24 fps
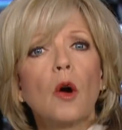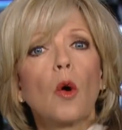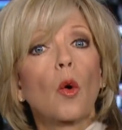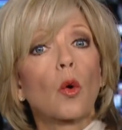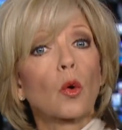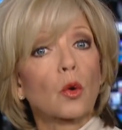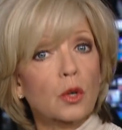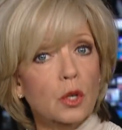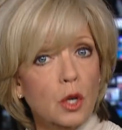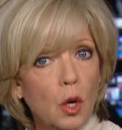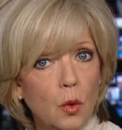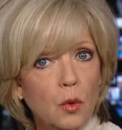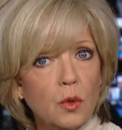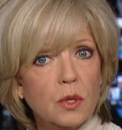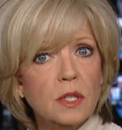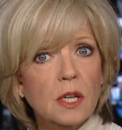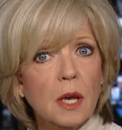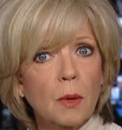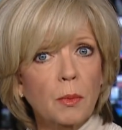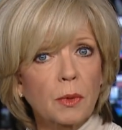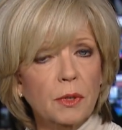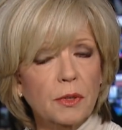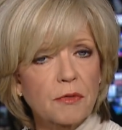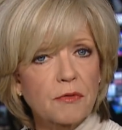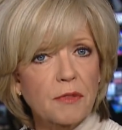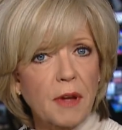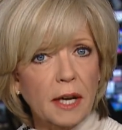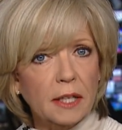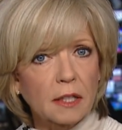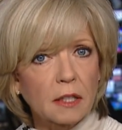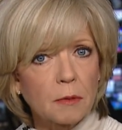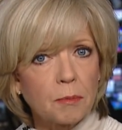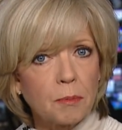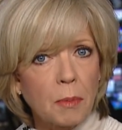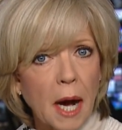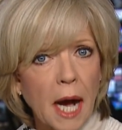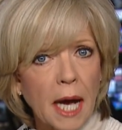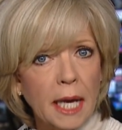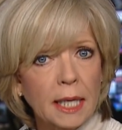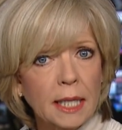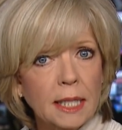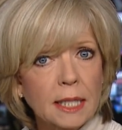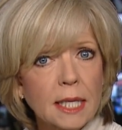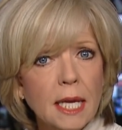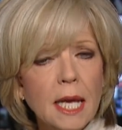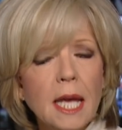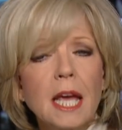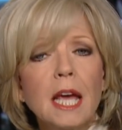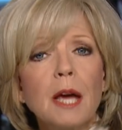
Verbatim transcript: or knows someone affected by it.